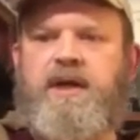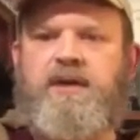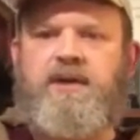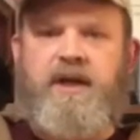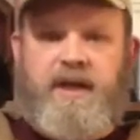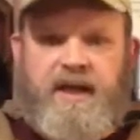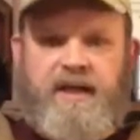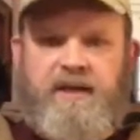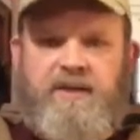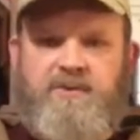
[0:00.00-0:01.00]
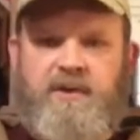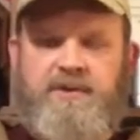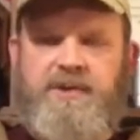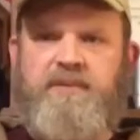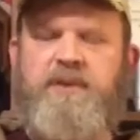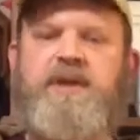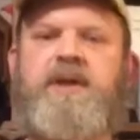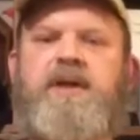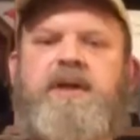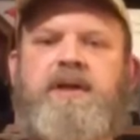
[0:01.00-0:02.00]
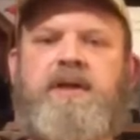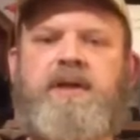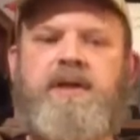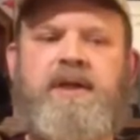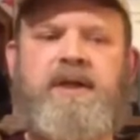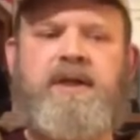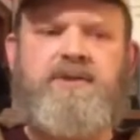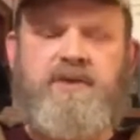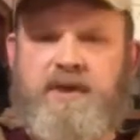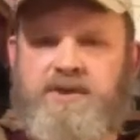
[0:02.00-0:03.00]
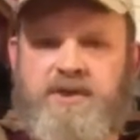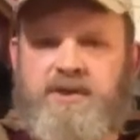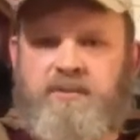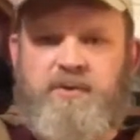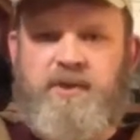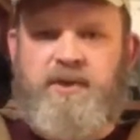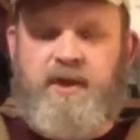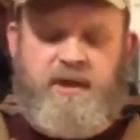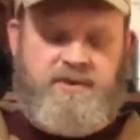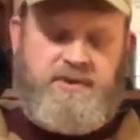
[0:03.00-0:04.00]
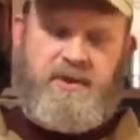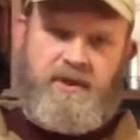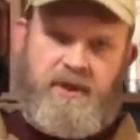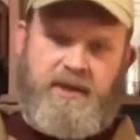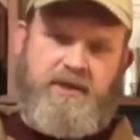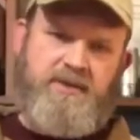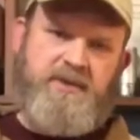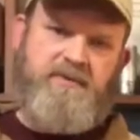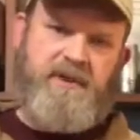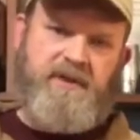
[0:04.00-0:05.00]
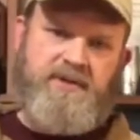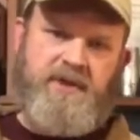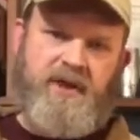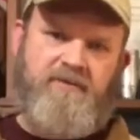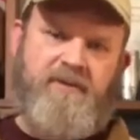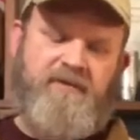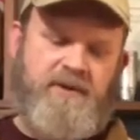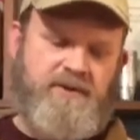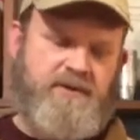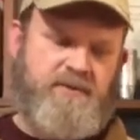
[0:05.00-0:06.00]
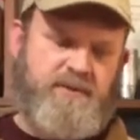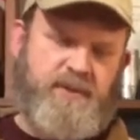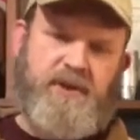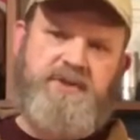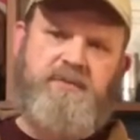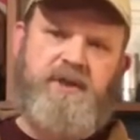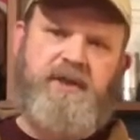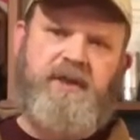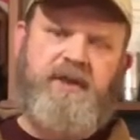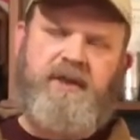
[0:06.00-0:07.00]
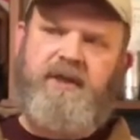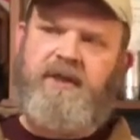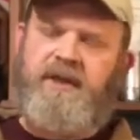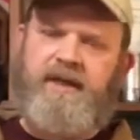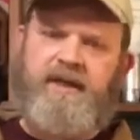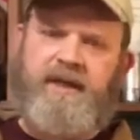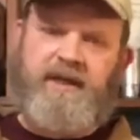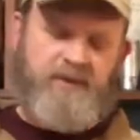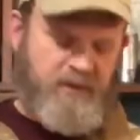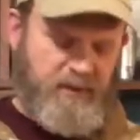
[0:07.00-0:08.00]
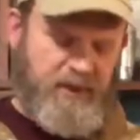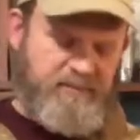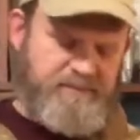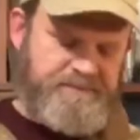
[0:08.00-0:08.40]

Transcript: A lot of the handling drills can be done. Transitioning between targets, there's a lot of uses for airsoft if you use it responsibly and like it grown up.